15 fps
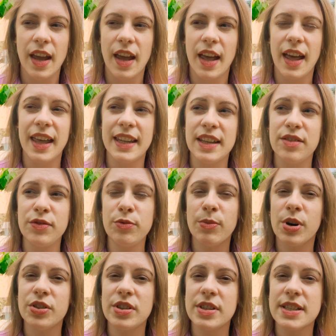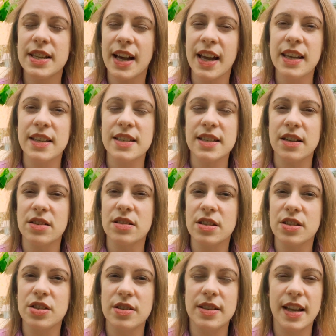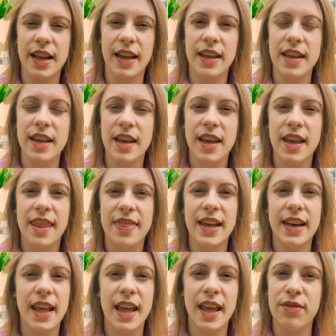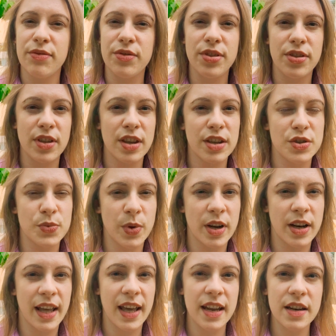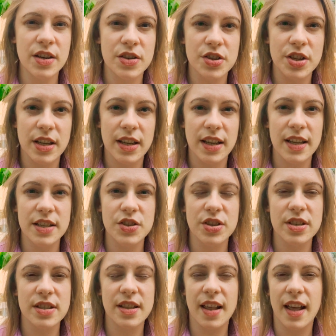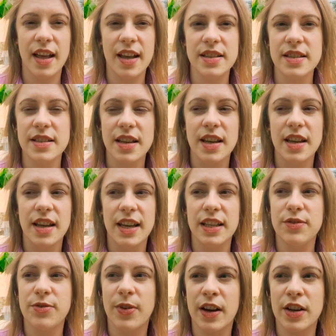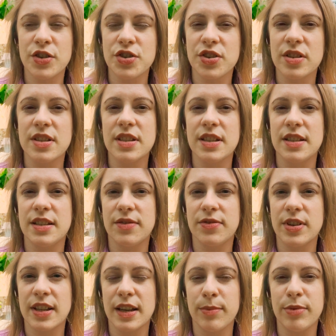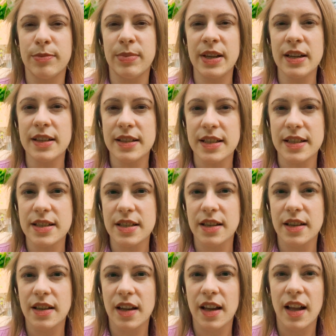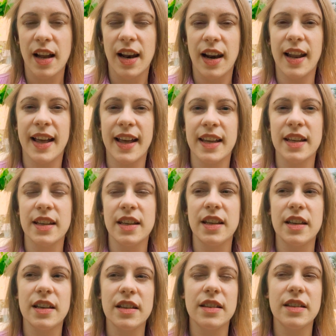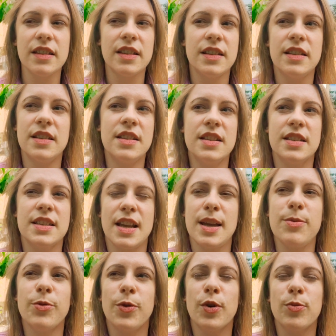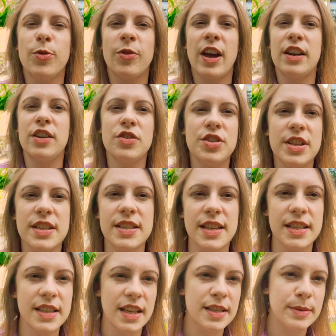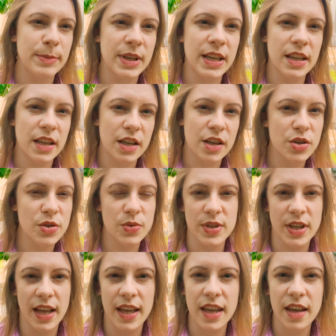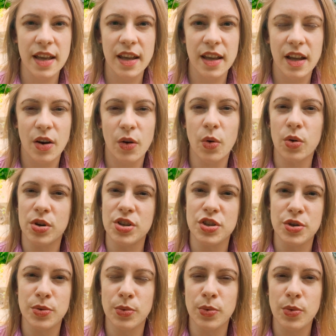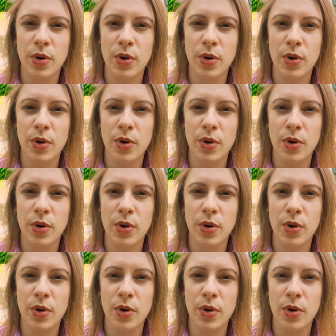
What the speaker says: And even modern science tells us today that everything is one energy. It's just that it functions at different capabilities. Like the same form of energy sits as me here today, or as you.